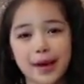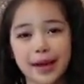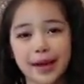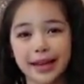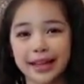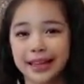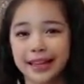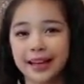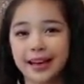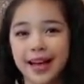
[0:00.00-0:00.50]

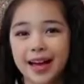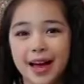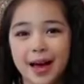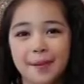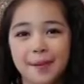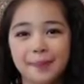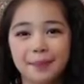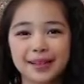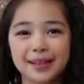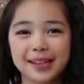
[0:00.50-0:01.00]
paint,
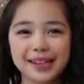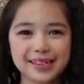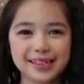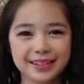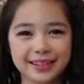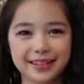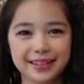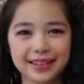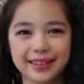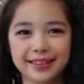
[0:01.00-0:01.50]

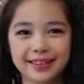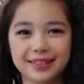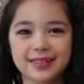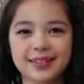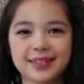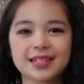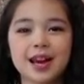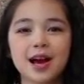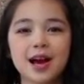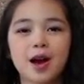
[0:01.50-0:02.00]
bleach
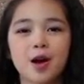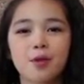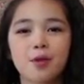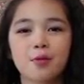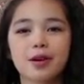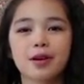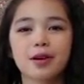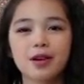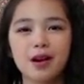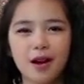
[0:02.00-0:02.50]
cleaners,
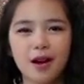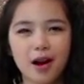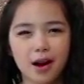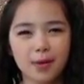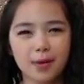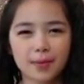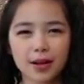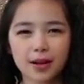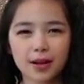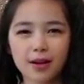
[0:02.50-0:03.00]
we are
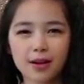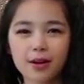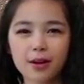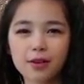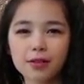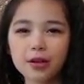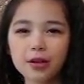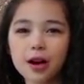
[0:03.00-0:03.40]
harming our own